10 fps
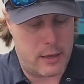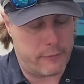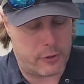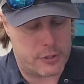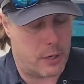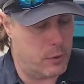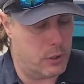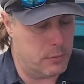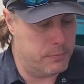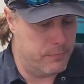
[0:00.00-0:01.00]
First, I
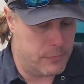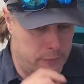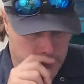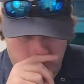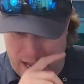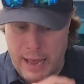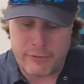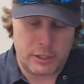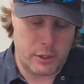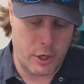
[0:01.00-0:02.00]
will, if you
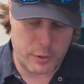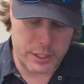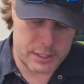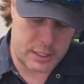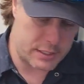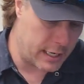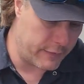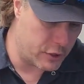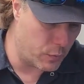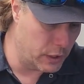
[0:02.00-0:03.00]
haven't noticed, because I
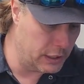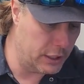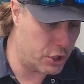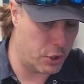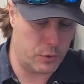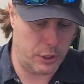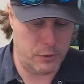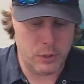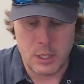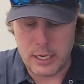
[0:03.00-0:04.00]
haven't really shown
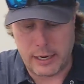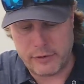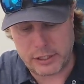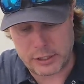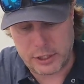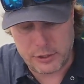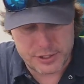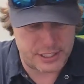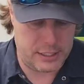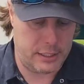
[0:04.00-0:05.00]
you, everything that you're
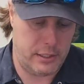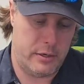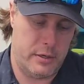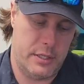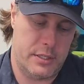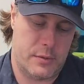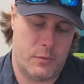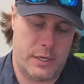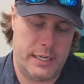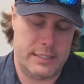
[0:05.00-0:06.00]
seeing here is a
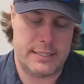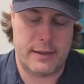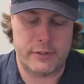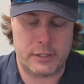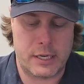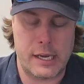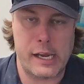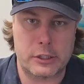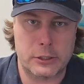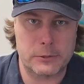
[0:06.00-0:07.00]
187
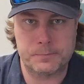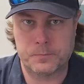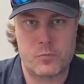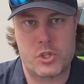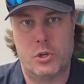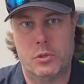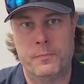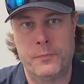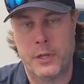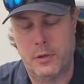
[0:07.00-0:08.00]
connector. So
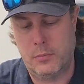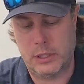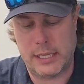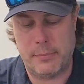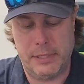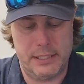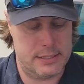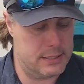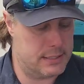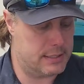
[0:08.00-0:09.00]
what that means
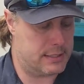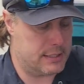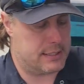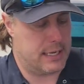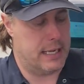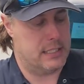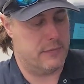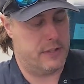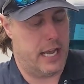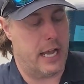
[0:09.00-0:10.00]
is it's the size
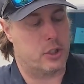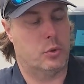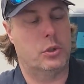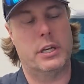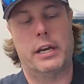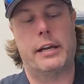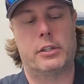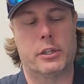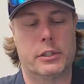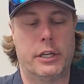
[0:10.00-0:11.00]
of the actual
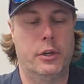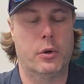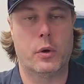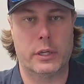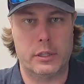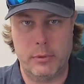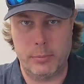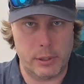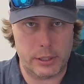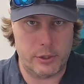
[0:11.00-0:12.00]
connector that you're going to be
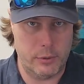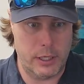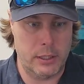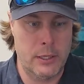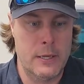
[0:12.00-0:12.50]
putting to it.